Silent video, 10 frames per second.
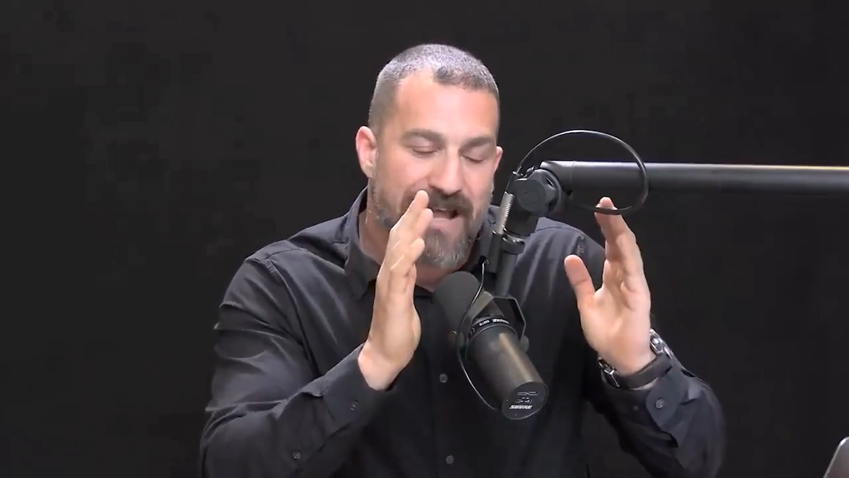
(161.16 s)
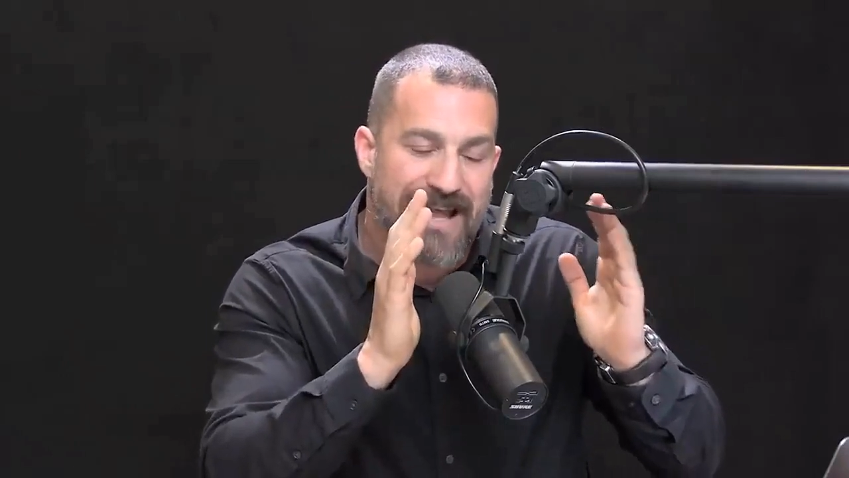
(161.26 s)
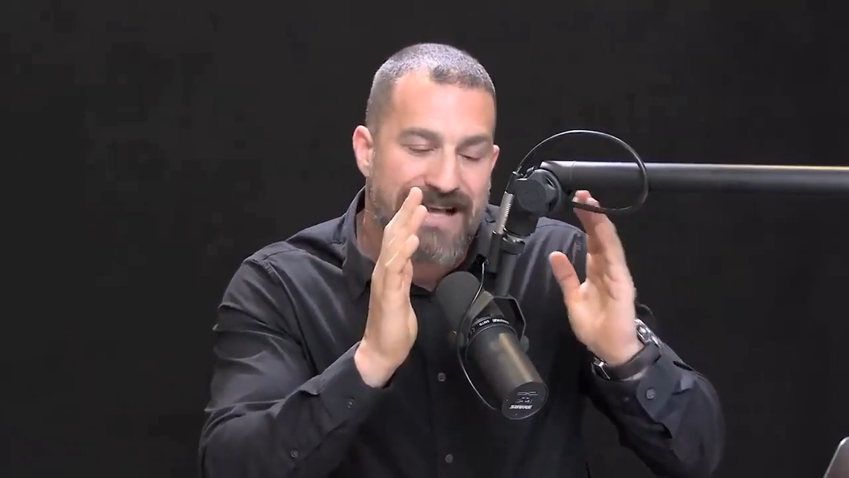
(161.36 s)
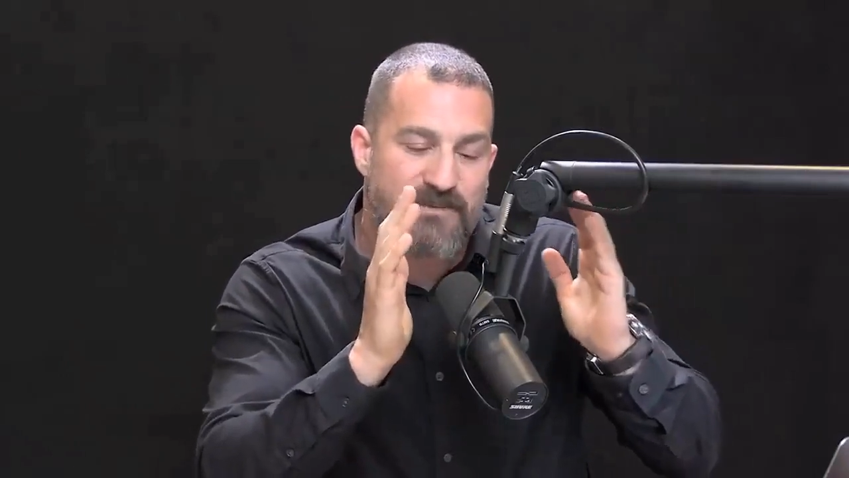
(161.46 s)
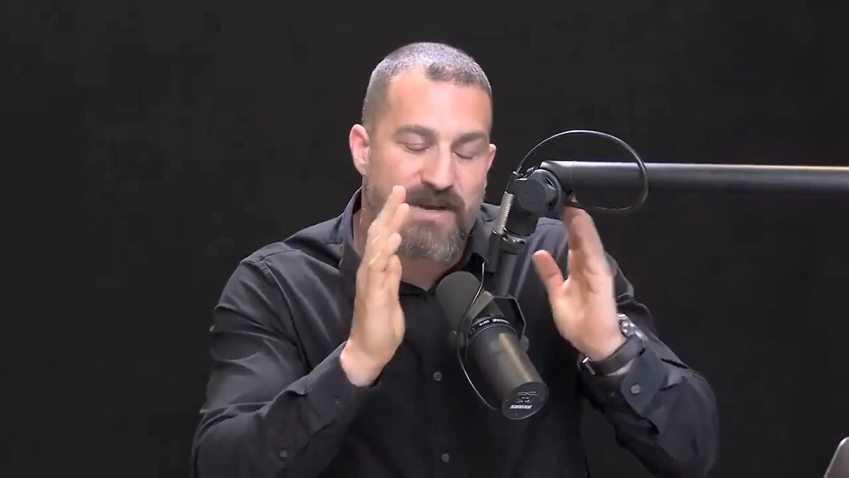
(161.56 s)
and
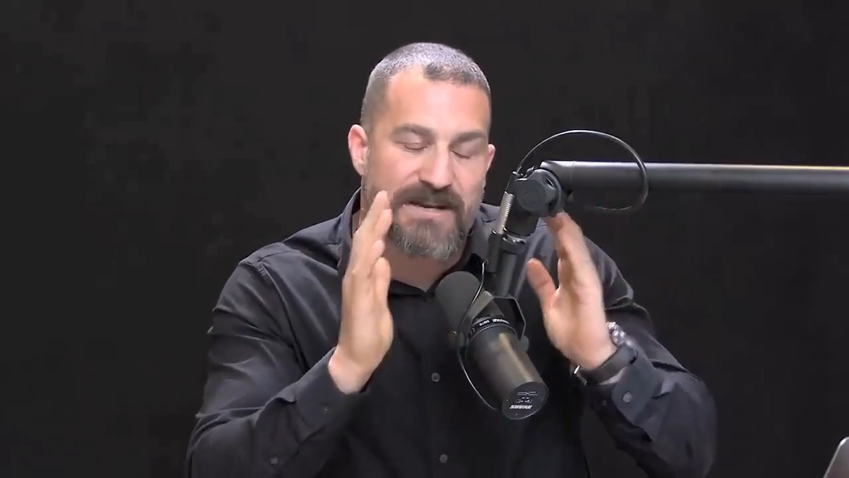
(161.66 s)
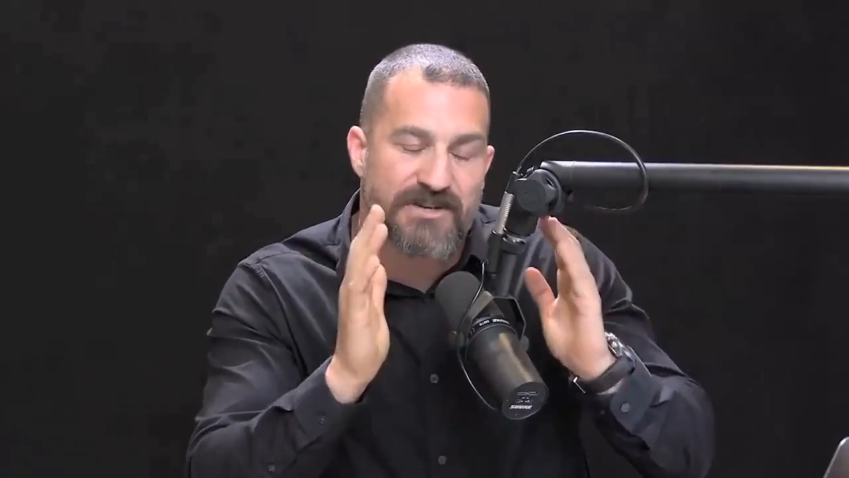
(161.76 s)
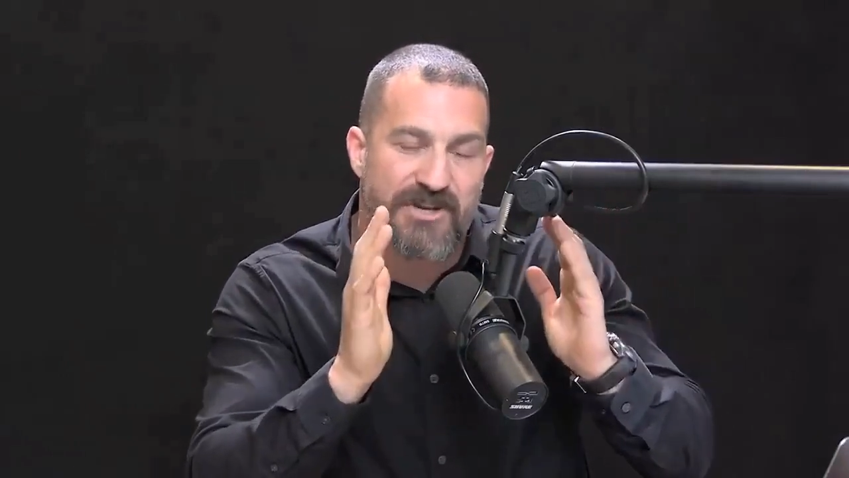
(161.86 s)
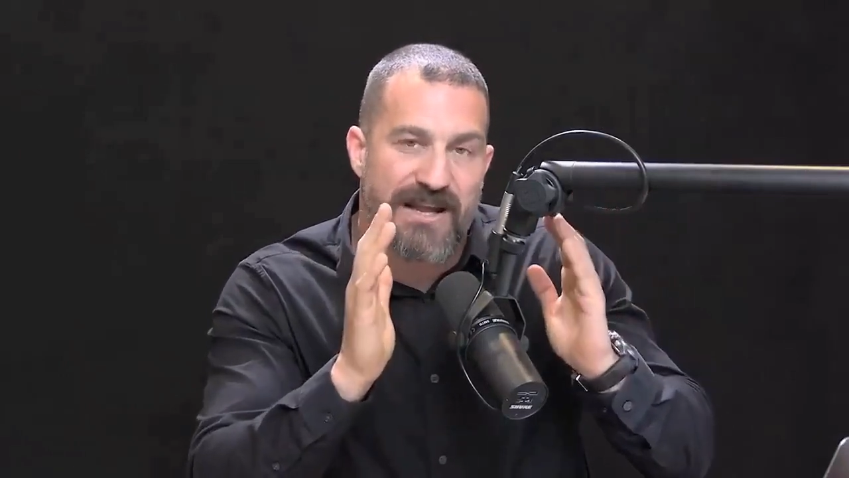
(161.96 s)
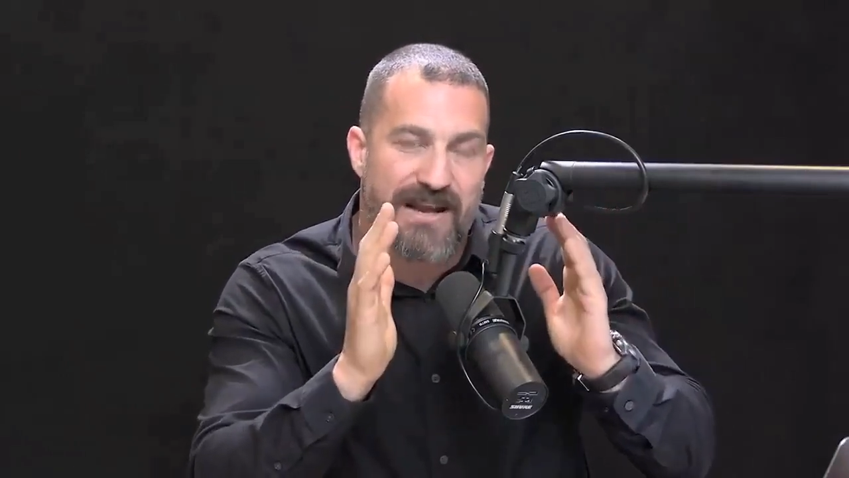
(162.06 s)
as we
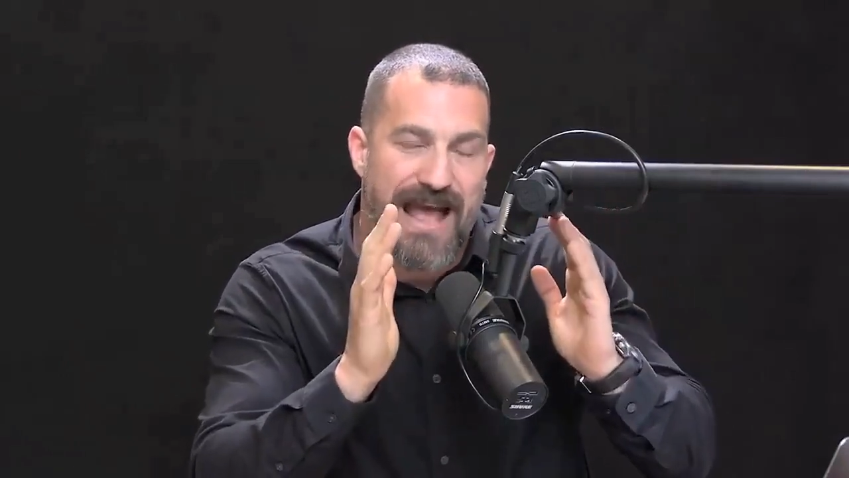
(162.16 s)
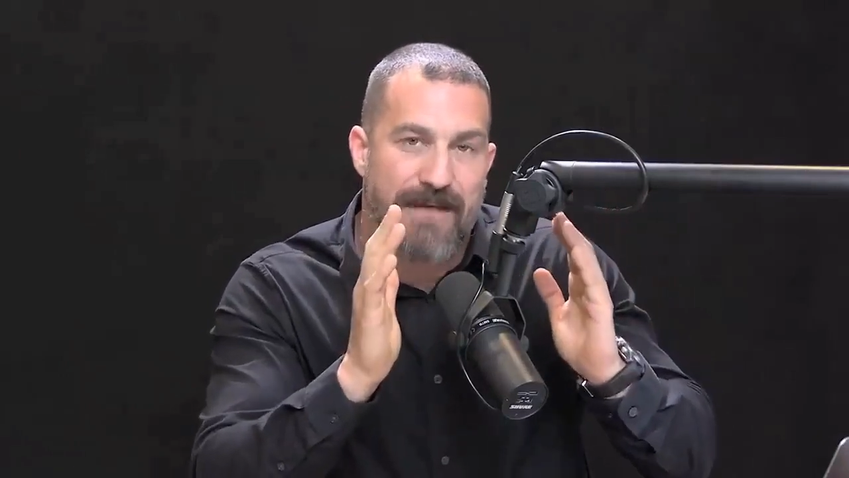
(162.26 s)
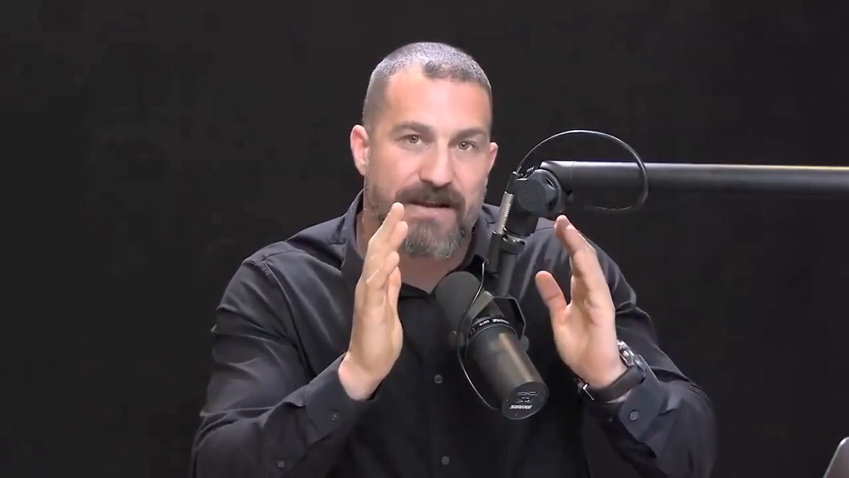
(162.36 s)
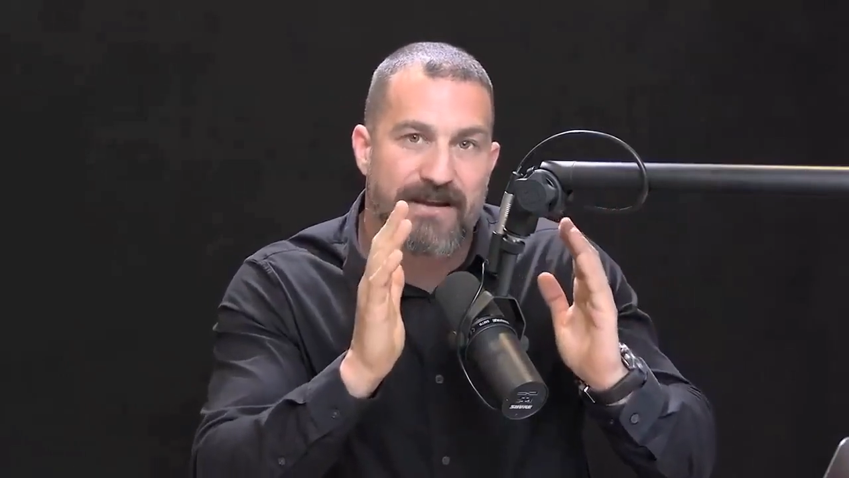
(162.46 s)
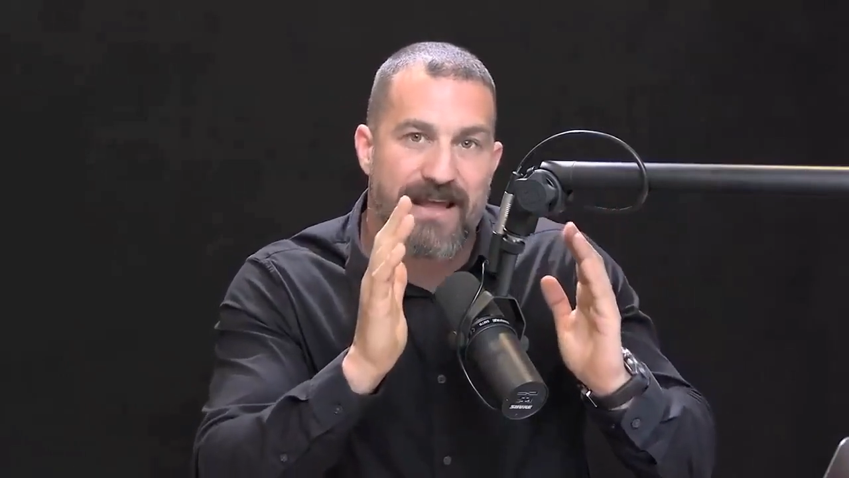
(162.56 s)
initiate a
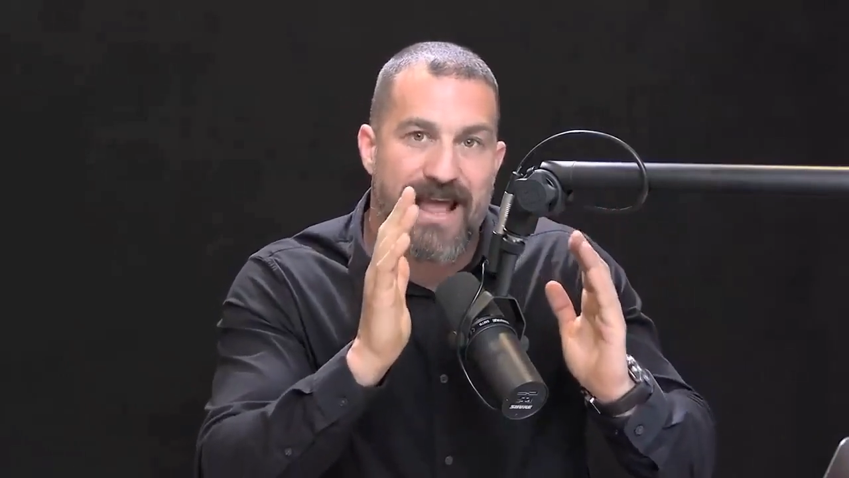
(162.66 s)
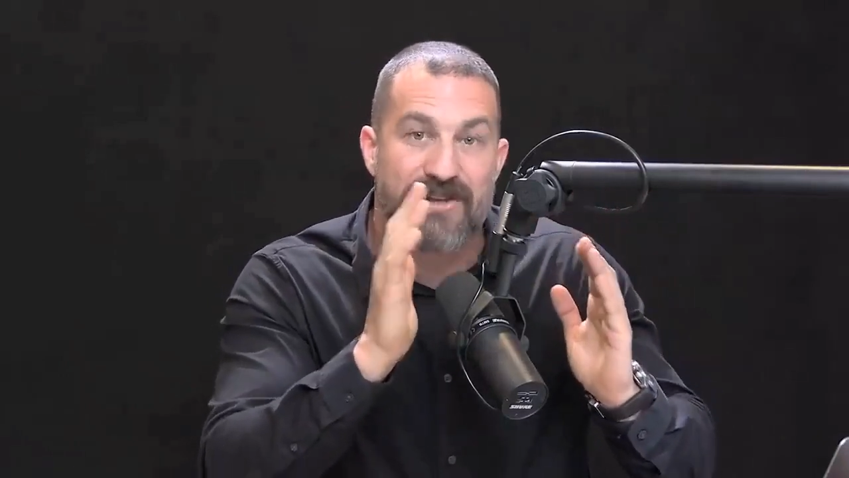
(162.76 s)
habit